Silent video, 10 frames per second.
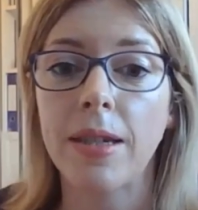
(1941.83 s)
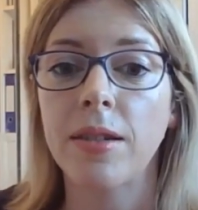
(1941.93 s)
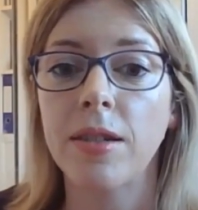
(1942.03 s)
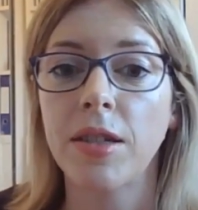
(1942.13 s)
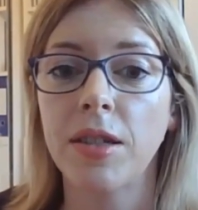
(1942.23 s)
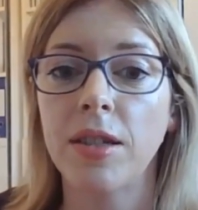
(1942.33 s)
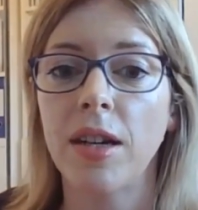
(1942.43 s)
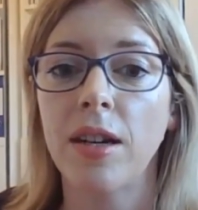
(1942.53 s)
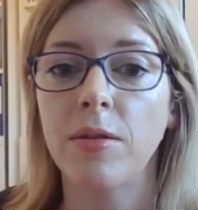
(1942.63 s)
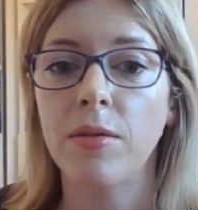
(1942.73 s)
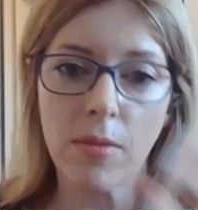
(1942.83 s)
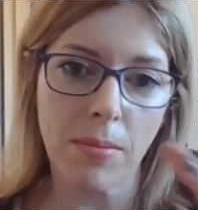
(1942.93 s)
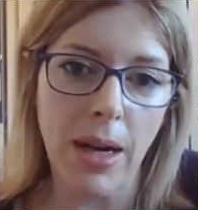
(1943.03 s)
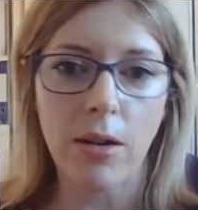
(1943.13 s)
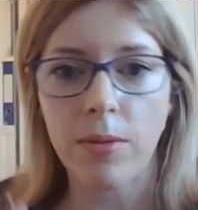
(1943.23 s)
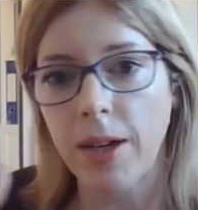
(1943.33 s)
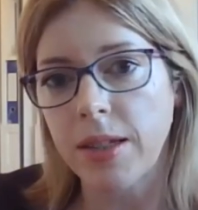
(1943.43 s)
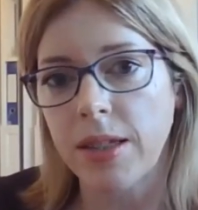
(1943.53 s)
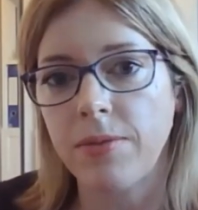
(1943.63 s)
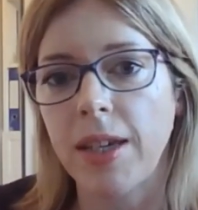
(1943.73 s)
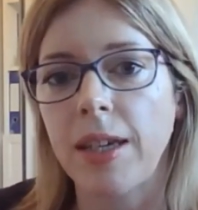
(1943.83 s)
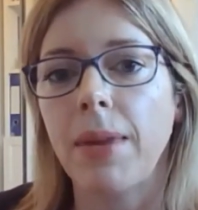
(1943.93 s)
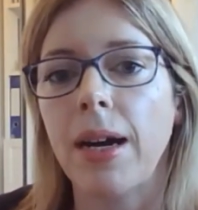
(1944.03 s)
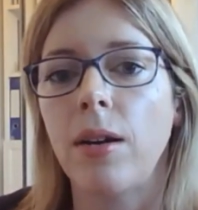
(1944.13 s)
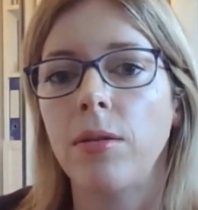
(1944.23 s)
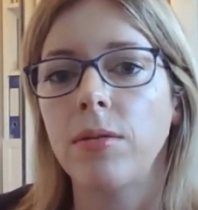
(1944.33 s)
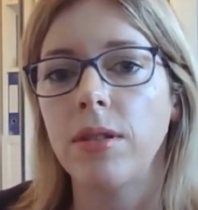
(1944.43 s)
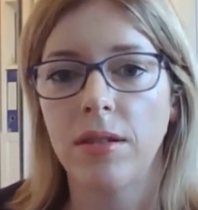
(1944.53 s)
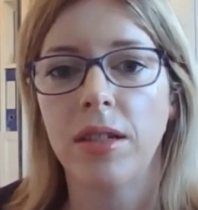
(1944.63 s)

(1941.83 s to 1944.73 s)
and, male versus female,